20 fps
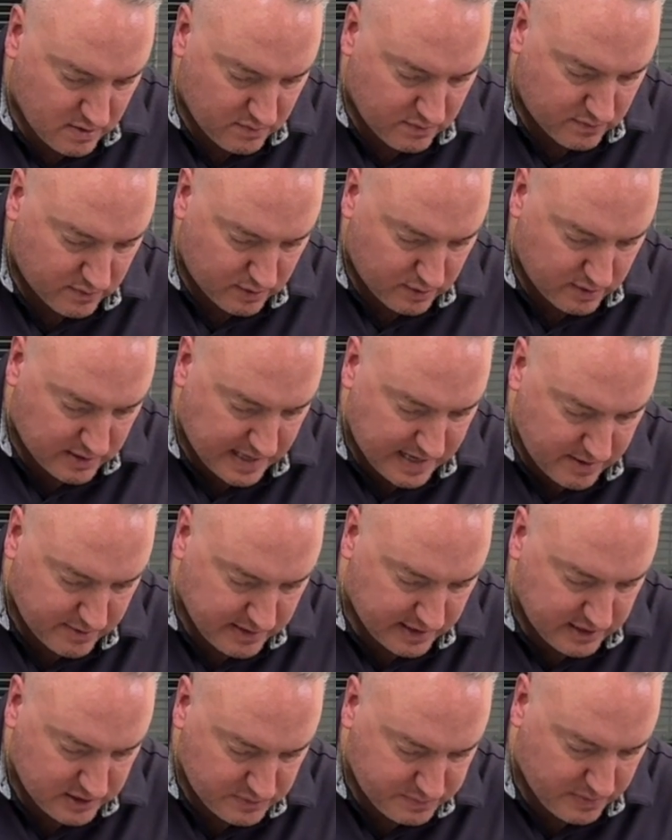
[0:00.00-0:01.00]
Roll out
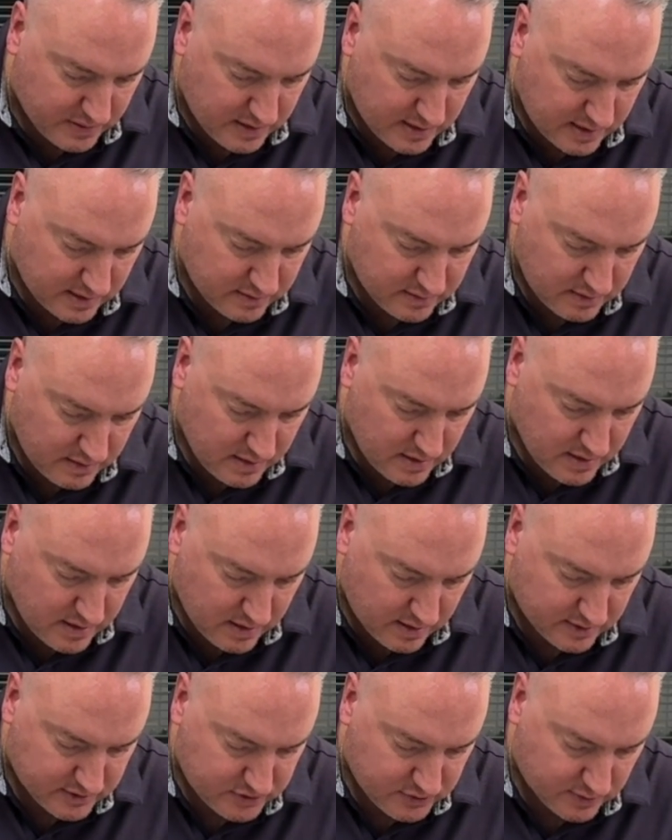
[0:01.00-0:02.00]
each ball
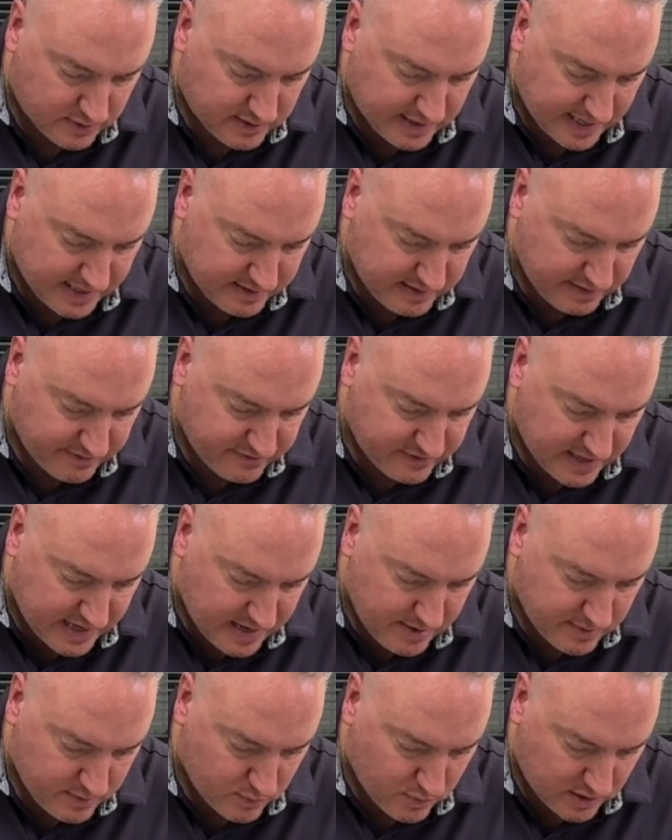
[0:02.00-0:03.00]
onto a lightly
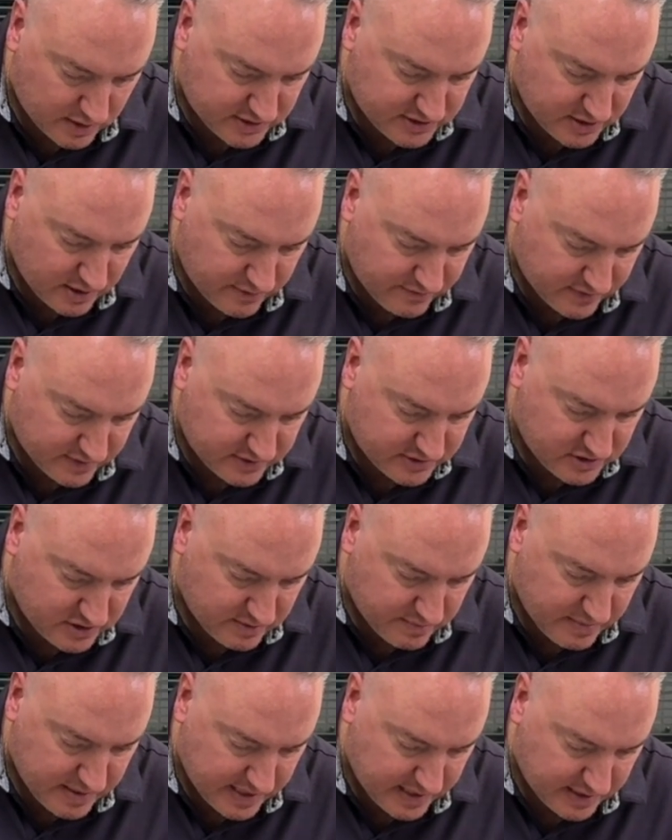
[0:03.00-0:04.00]
floured work surface to
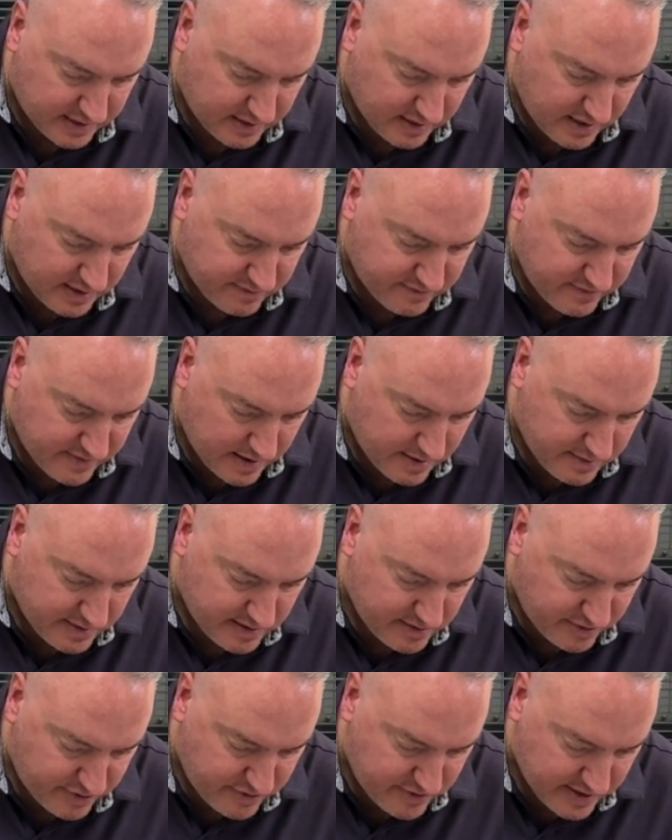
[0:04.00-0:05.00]
make a
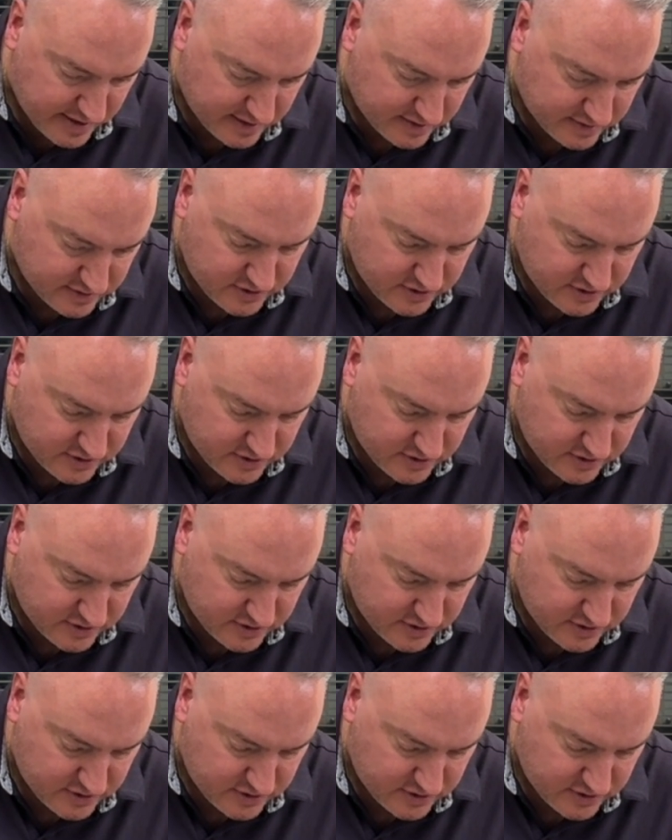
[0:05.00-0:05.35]
very thin